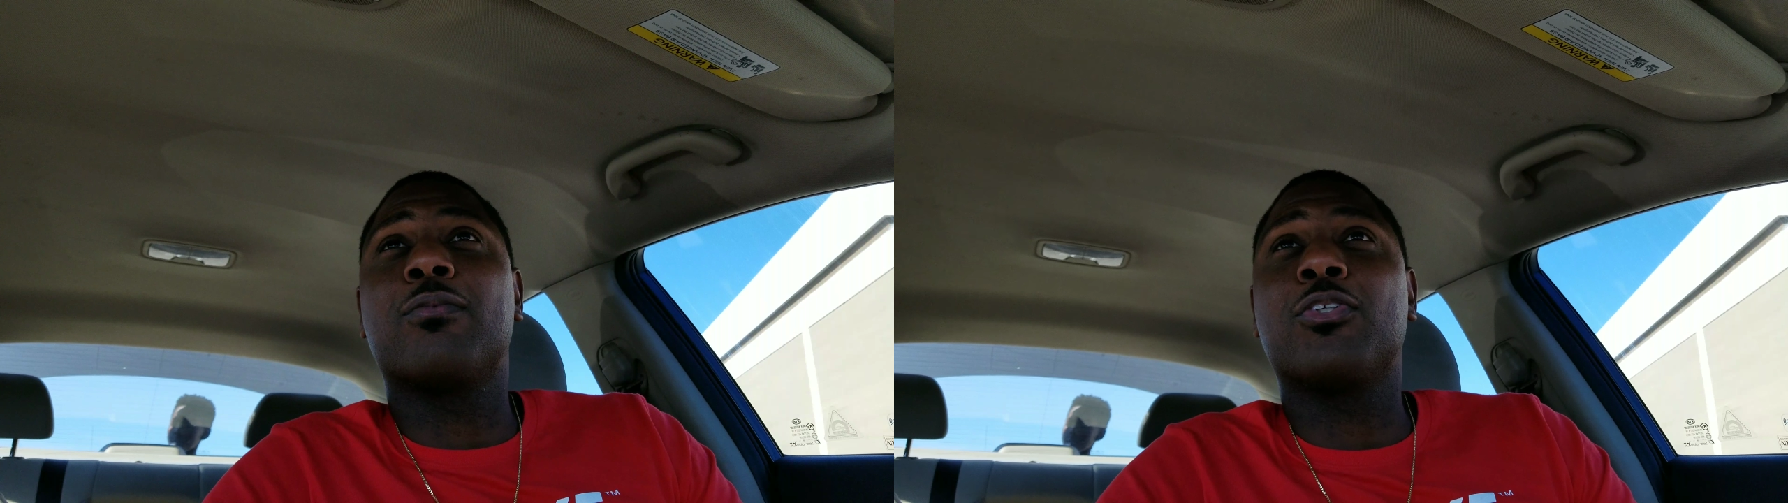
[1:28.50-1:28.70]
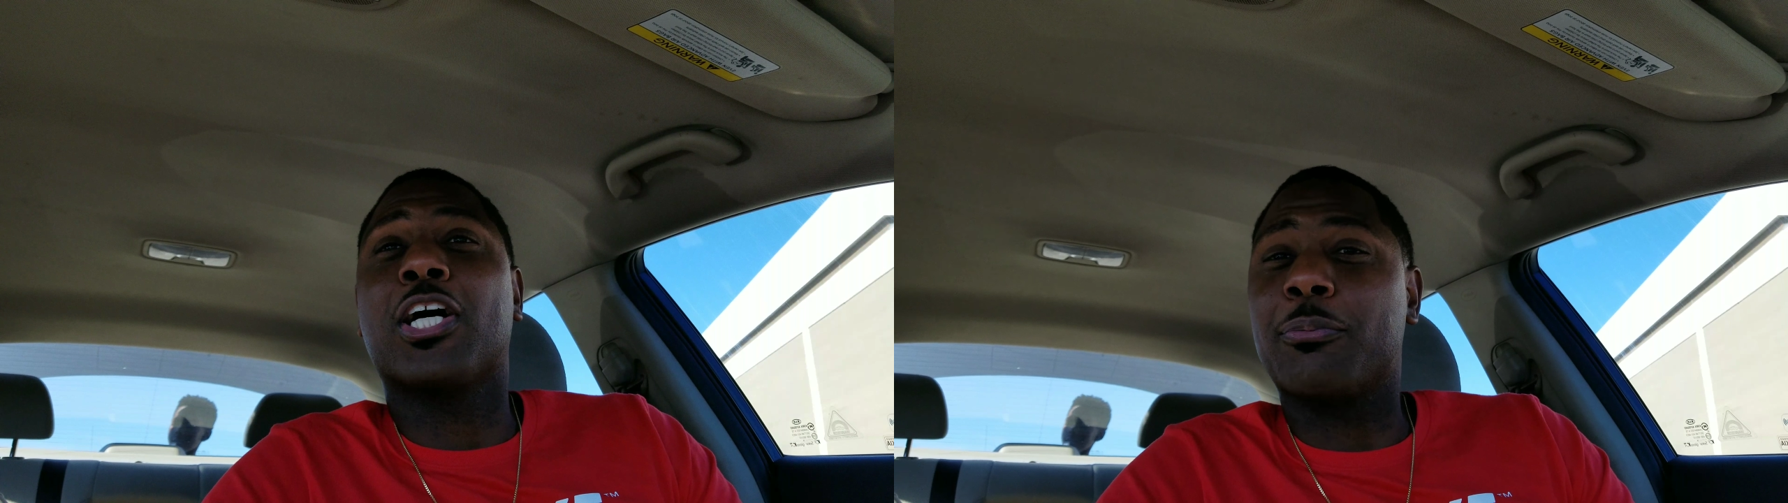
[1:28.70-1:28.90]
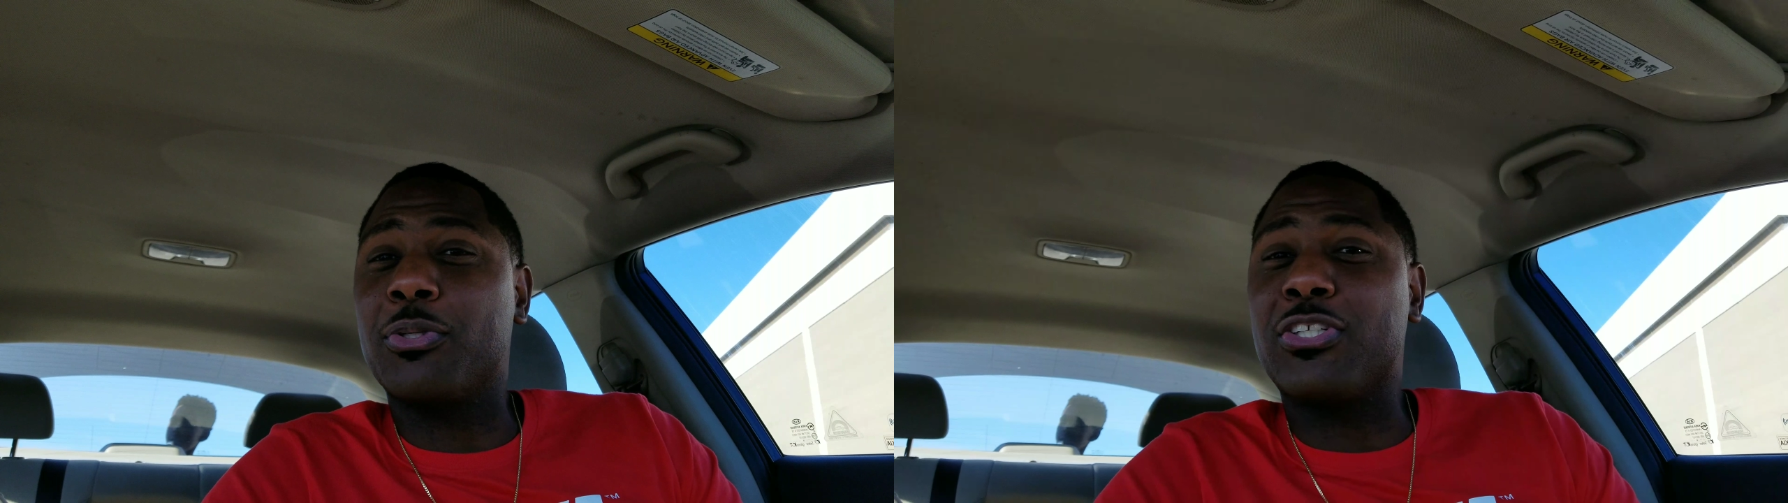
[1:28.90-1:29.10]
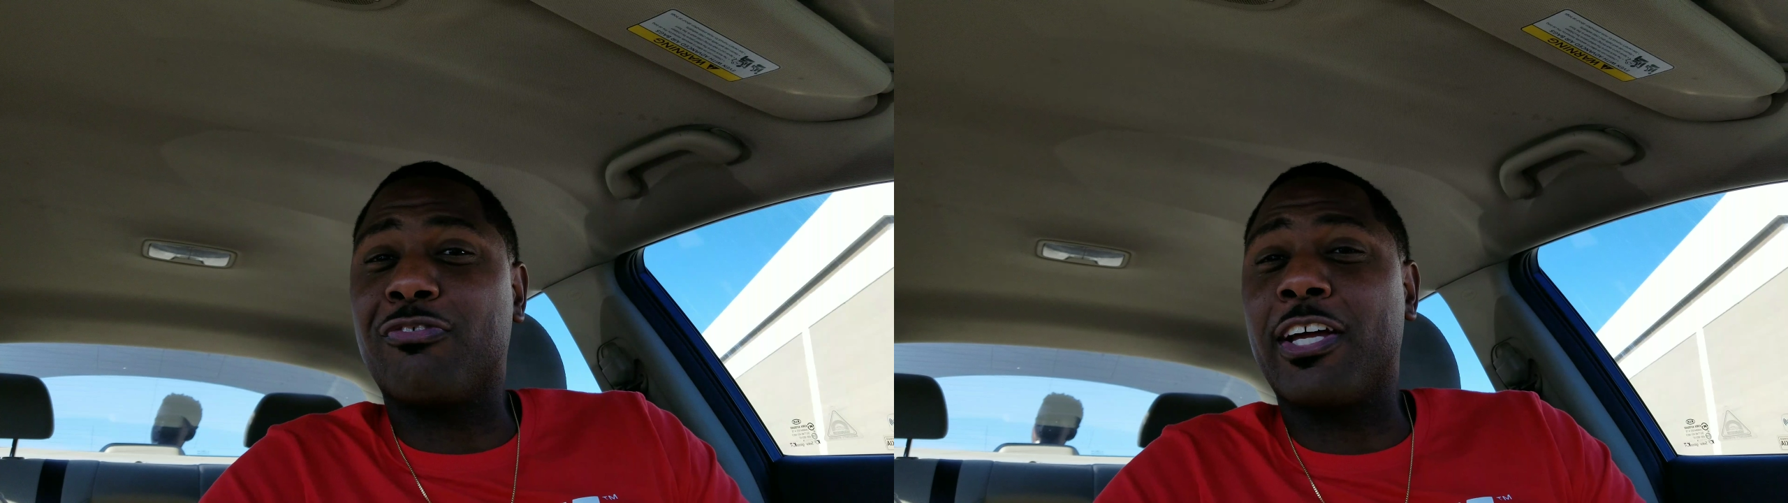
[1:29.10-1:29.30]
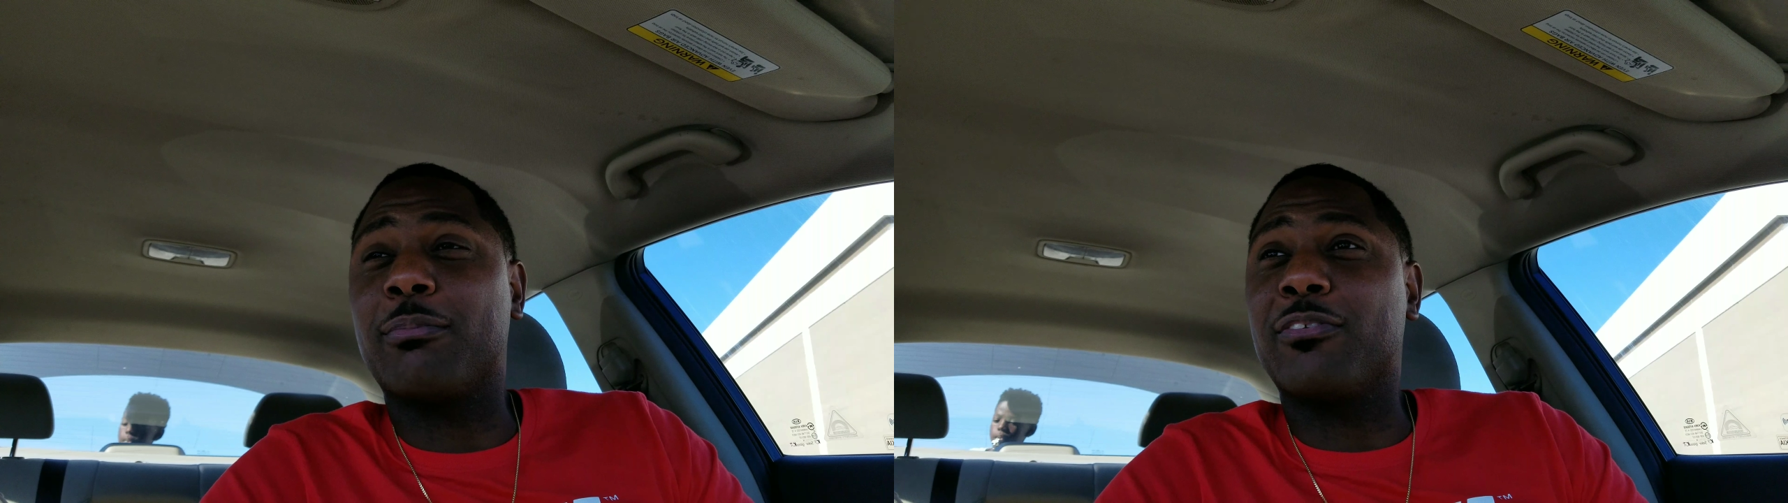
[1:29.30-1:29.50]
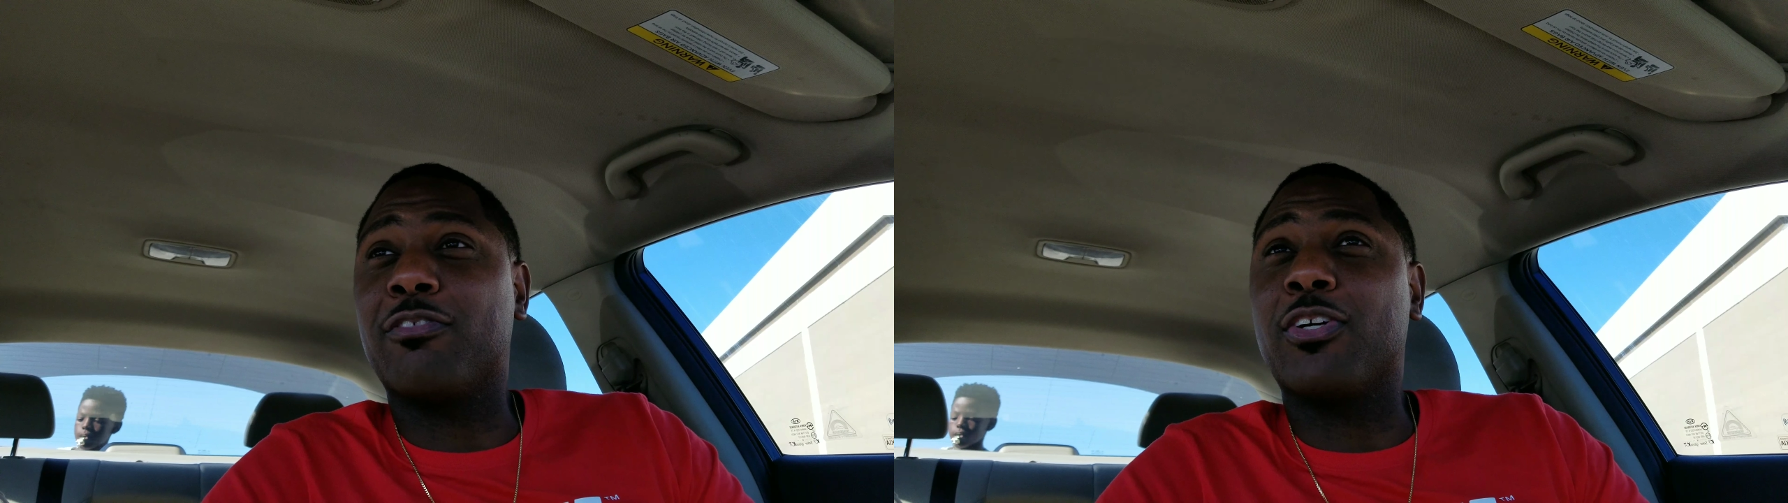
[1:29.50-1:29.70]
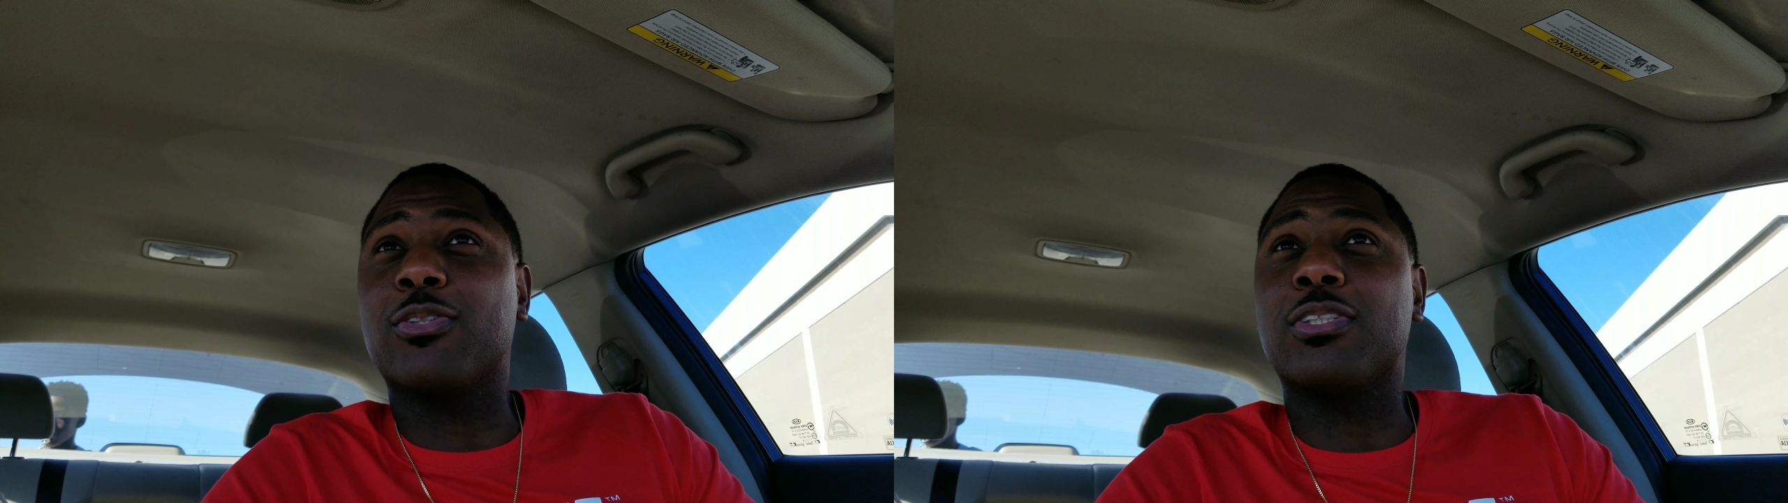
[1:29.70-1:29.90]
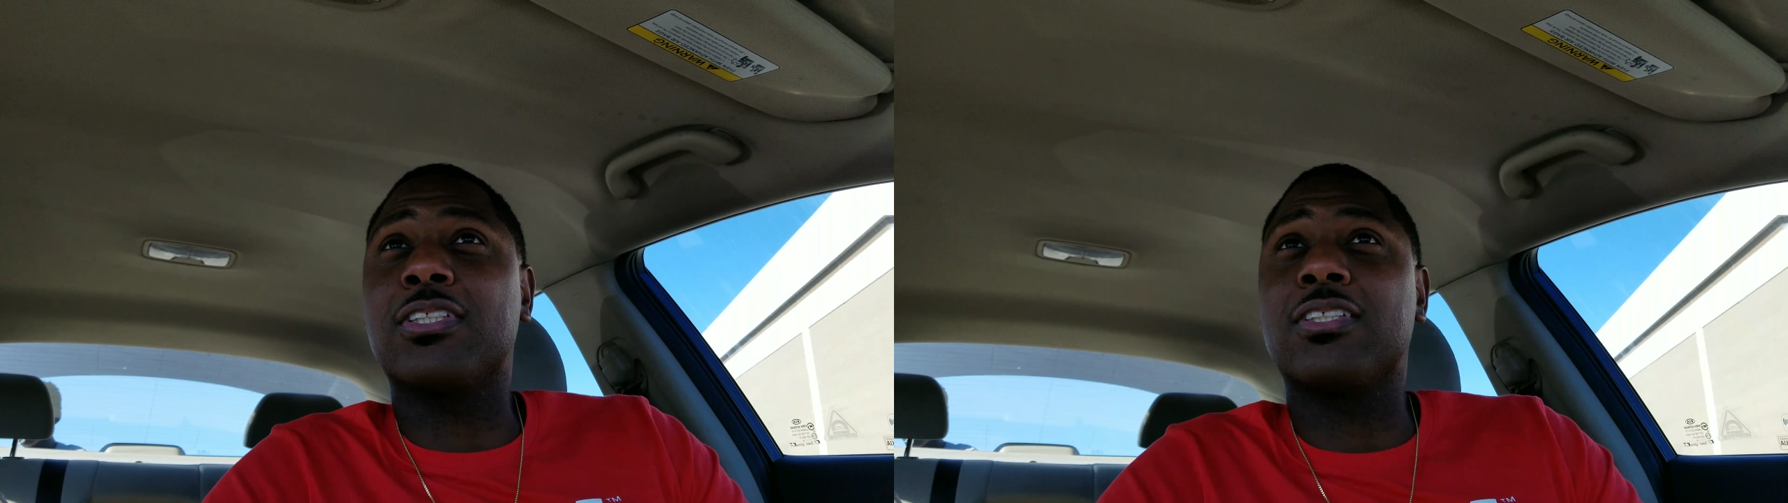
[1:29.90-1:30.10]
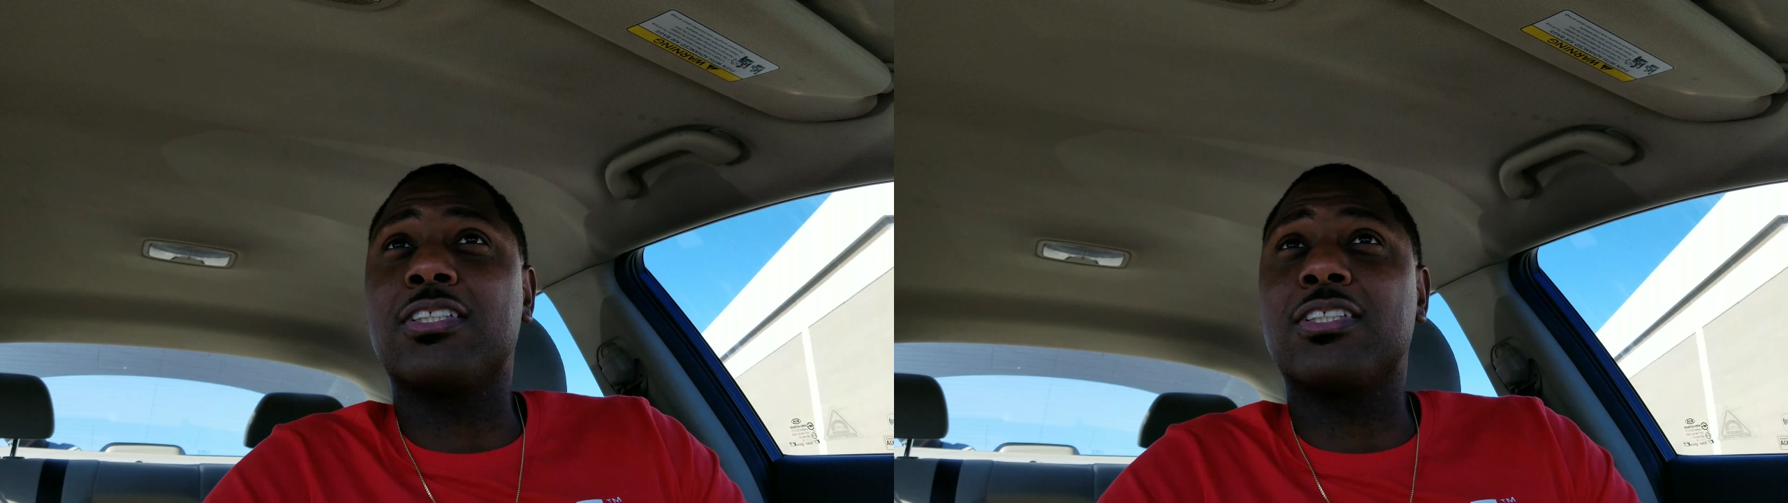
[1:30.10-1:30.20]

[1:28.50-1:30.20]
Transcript: you got to put your family first.